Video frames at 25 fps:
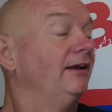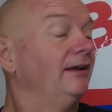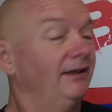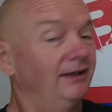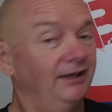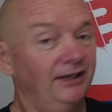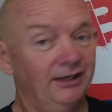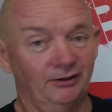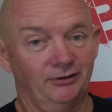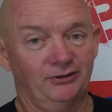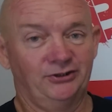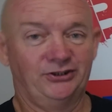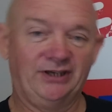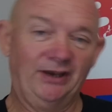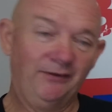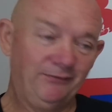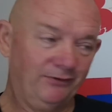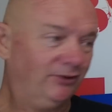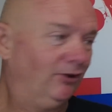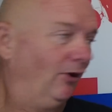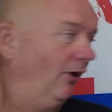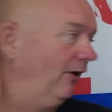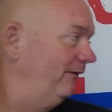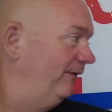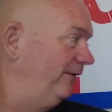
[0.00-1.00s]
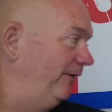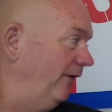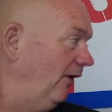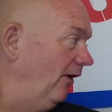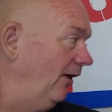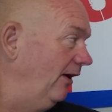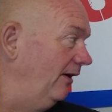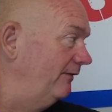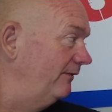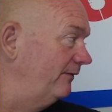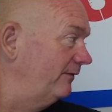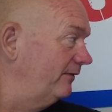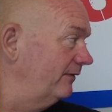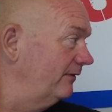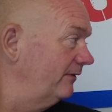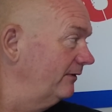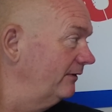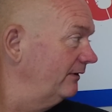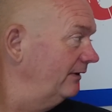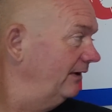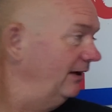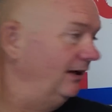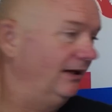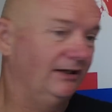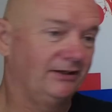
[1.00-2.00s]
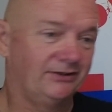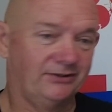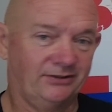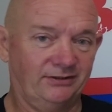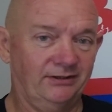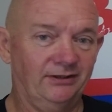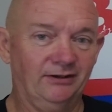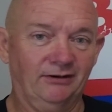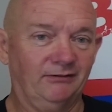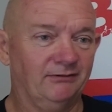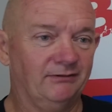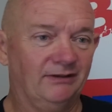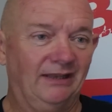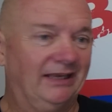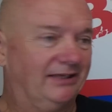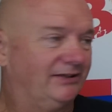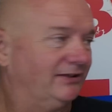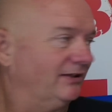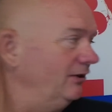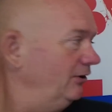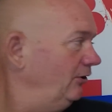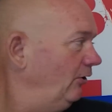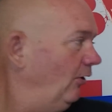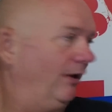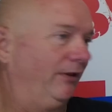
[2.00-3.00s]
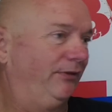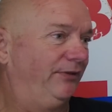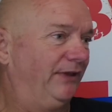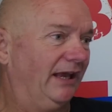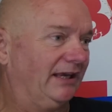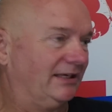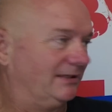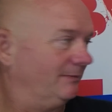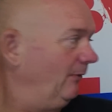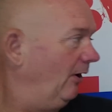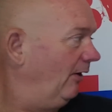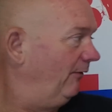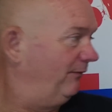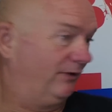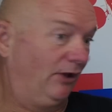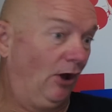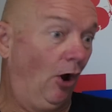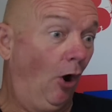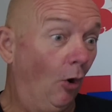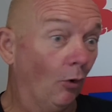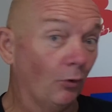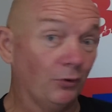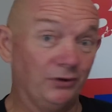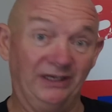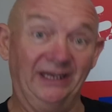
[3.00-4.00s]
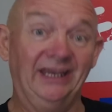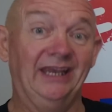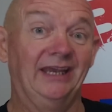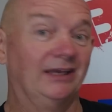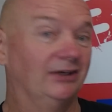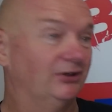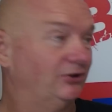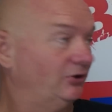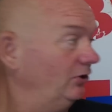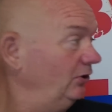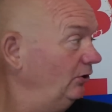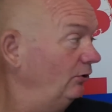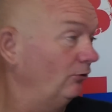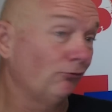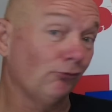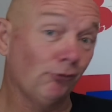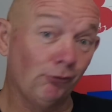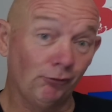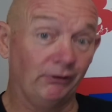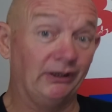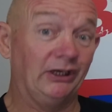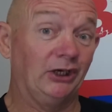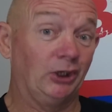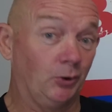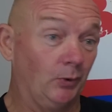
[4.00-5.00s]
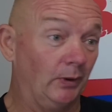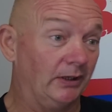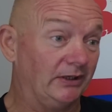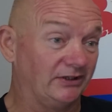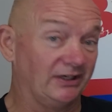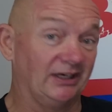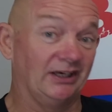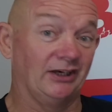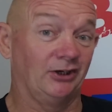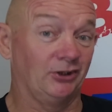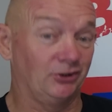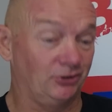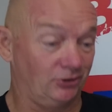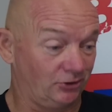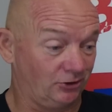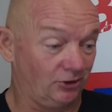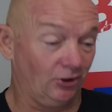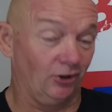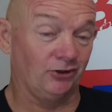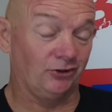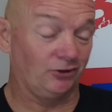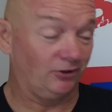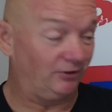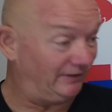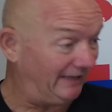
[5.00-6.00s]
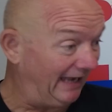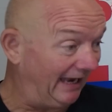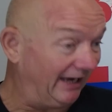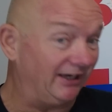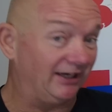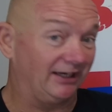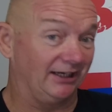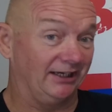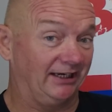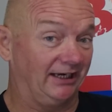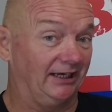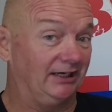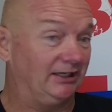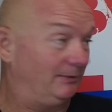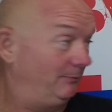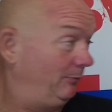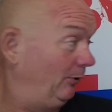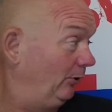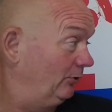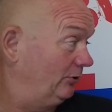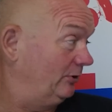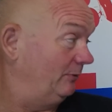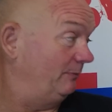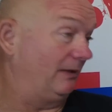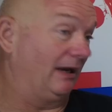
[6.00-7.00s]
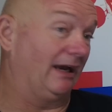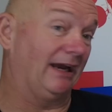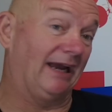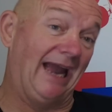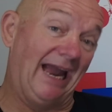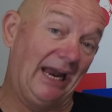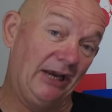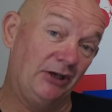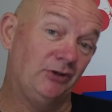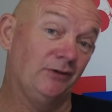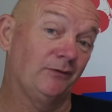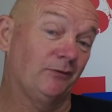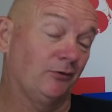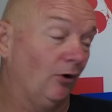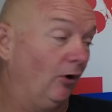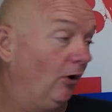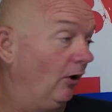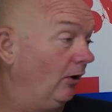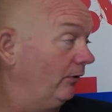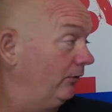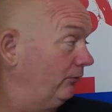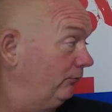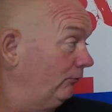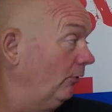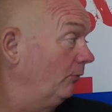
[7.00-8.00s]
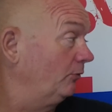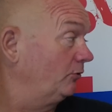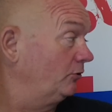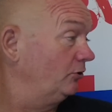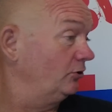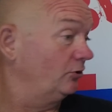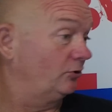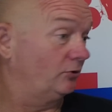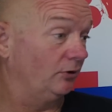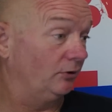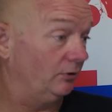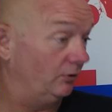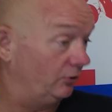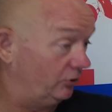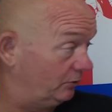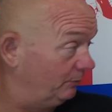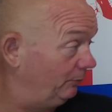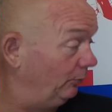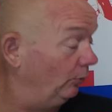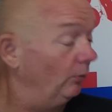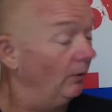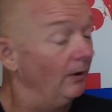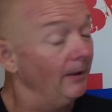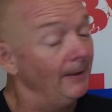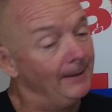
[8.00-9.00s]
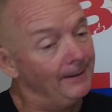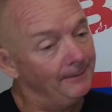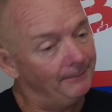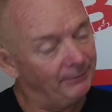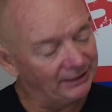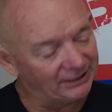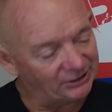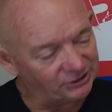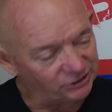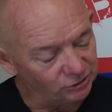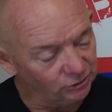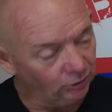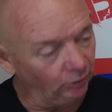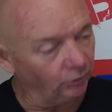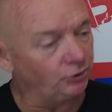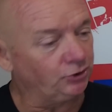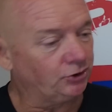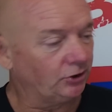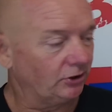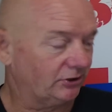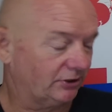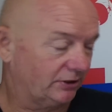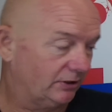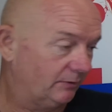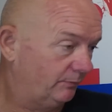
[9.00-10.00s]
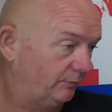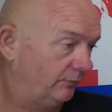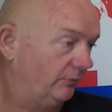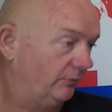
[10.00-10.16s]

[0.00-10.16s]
795 is less than 9,000 baht for the whole year, so you're already quids in, because the chances are now you're going to get your deposit back, and you've got other options and support. But it's not just